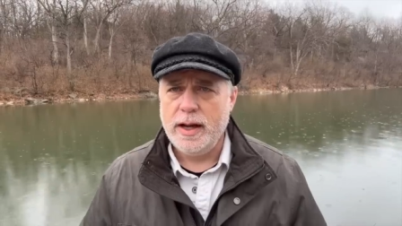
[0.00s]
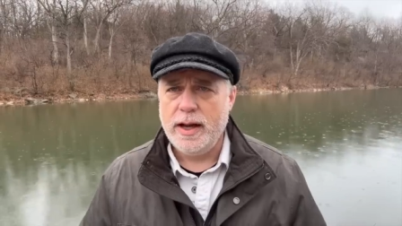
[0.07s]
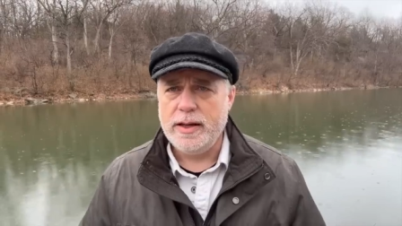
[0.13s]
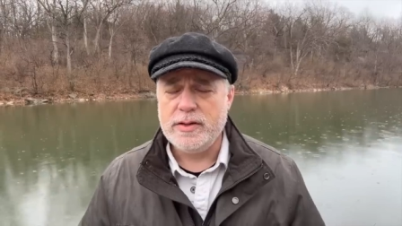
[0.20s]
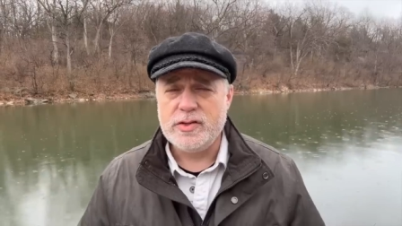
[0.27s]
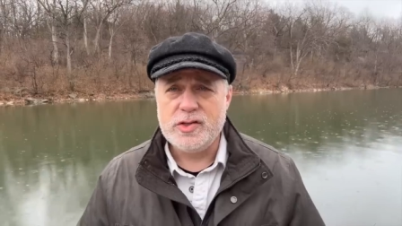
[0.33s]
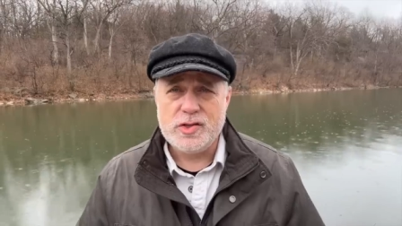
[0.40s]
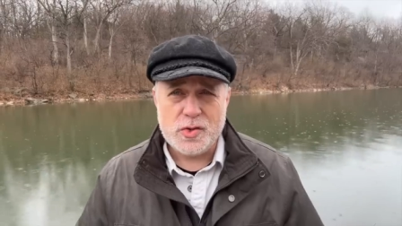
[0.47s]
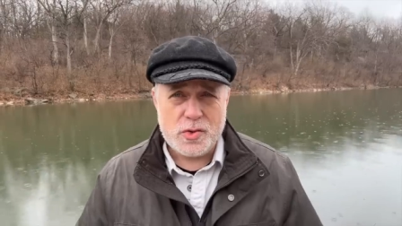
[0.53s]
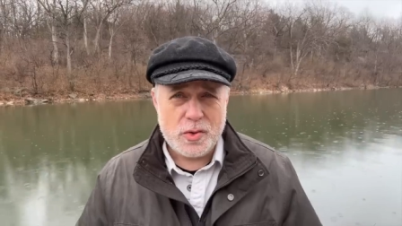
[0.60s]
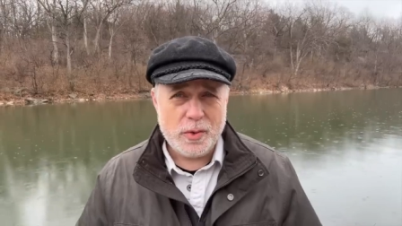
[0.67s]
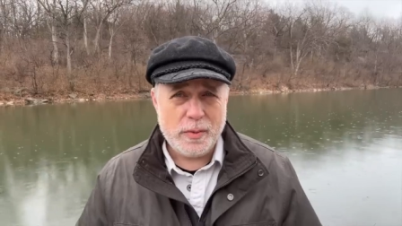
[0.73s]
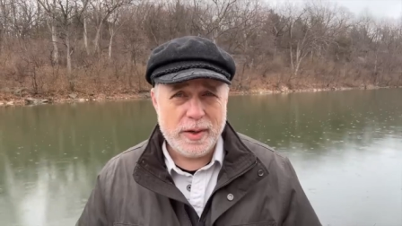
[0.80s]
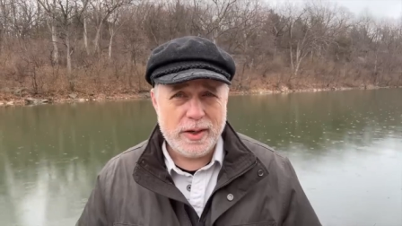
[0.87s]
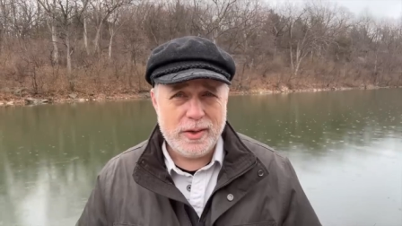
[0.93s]
And the
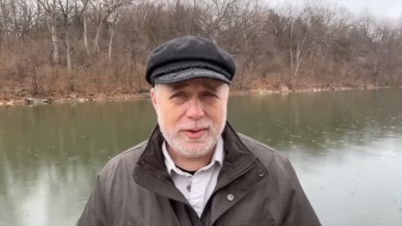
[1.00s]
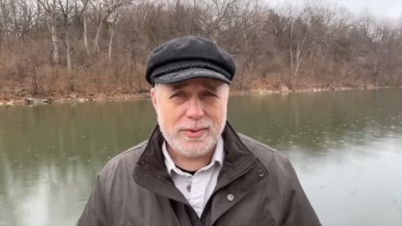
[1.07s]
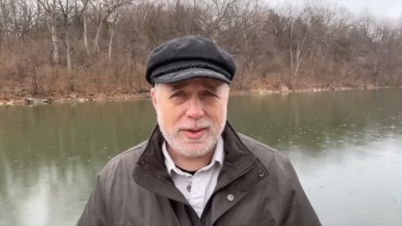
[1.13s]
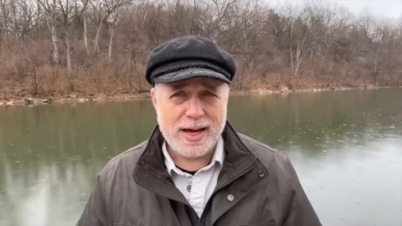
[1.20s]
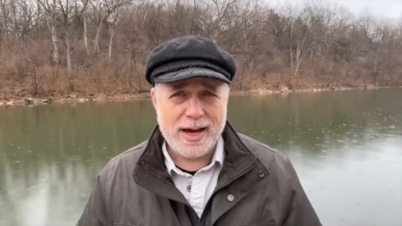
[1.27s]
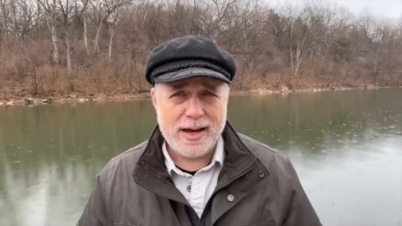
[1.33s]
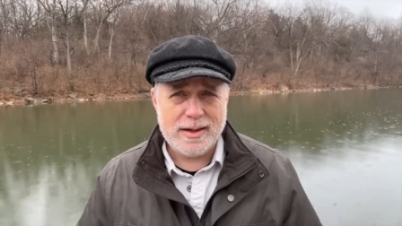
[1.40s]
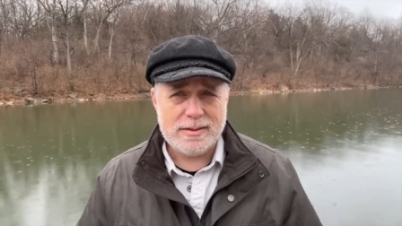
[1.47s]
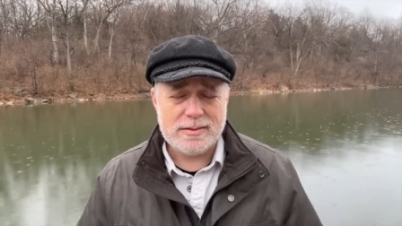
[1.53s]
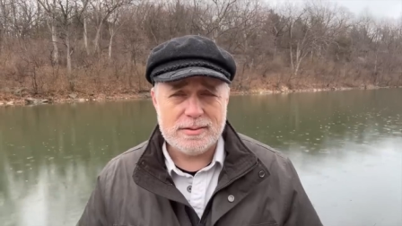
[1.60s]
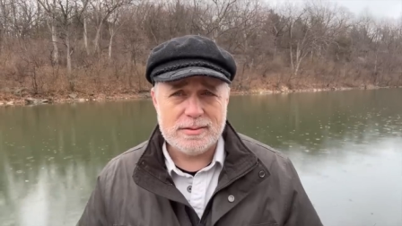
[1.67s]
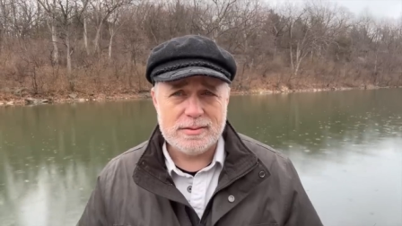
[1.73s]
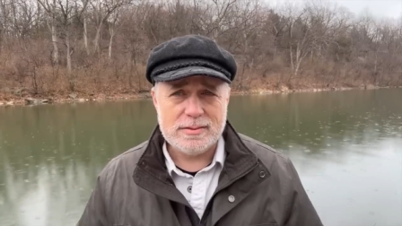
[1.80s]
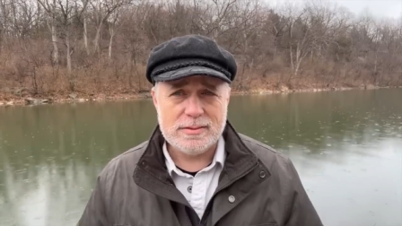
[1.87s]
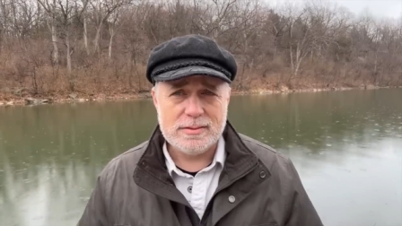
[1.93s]
sooner we do that,
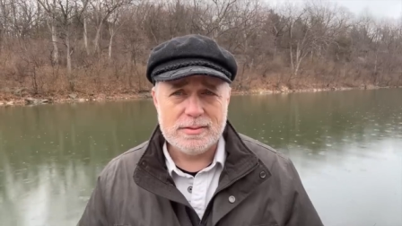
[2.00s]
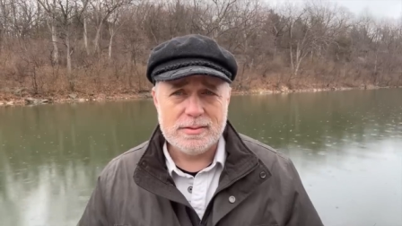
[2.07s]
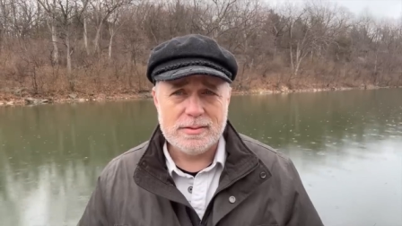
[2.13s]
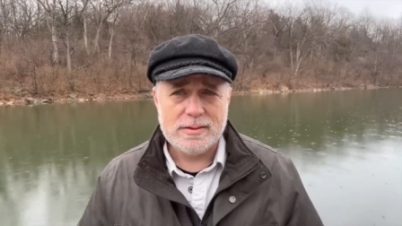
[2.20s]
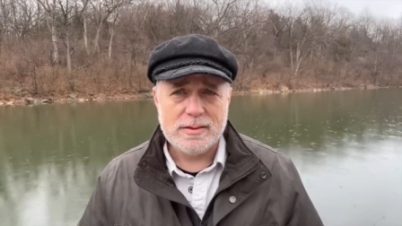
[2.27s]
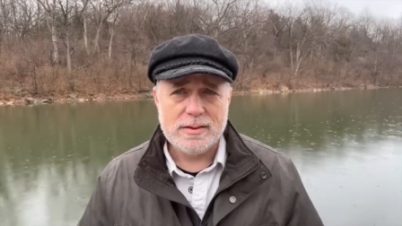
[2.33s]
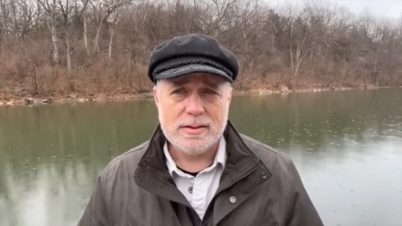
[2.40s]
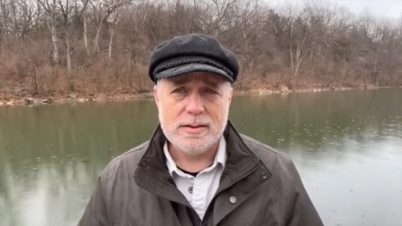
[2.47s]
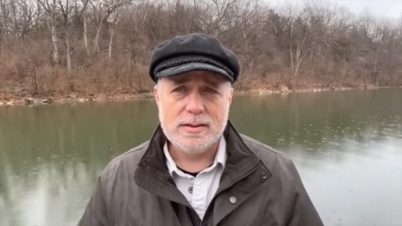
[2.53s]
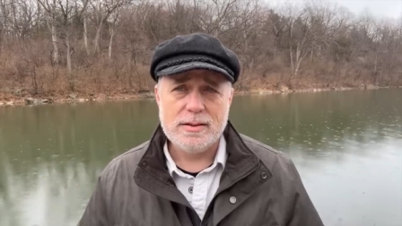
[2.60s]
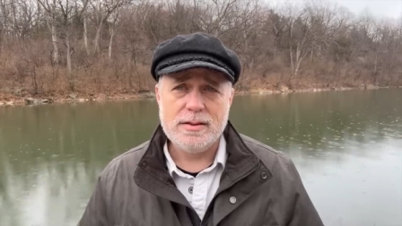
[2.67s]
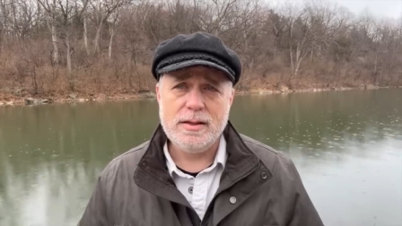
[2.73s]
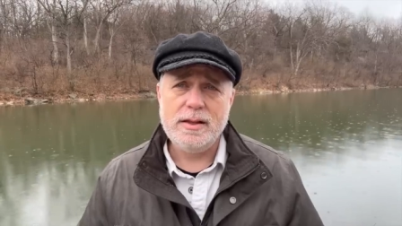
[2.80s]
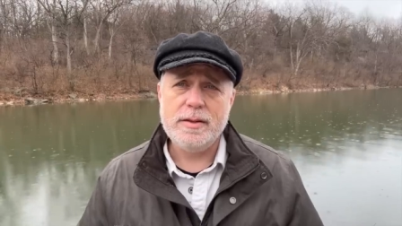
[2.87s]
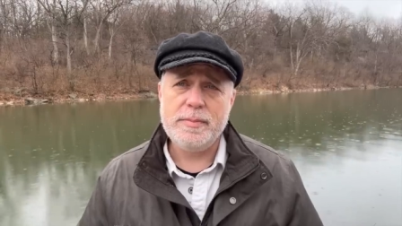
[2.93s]

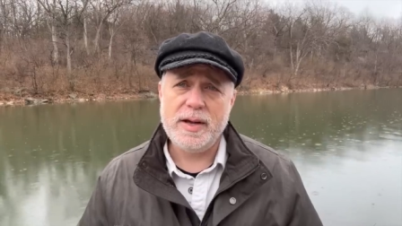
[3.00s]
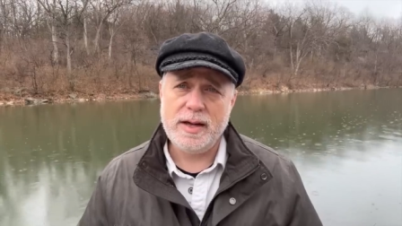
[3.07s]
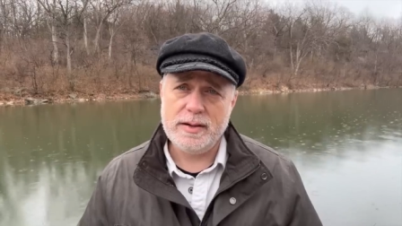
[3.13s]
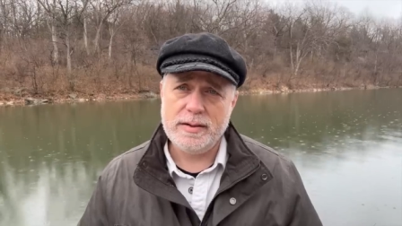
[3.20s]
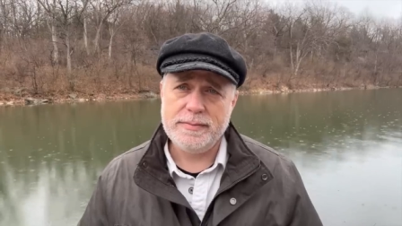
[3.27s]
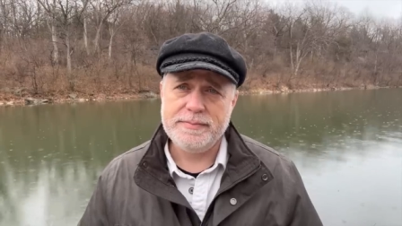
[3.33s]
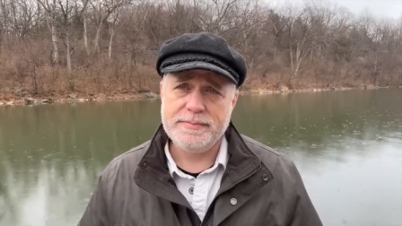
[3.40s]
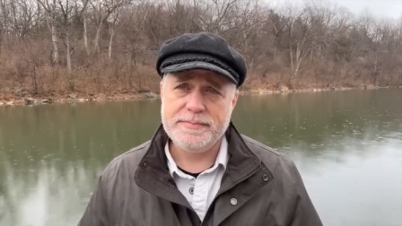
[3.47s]
the better.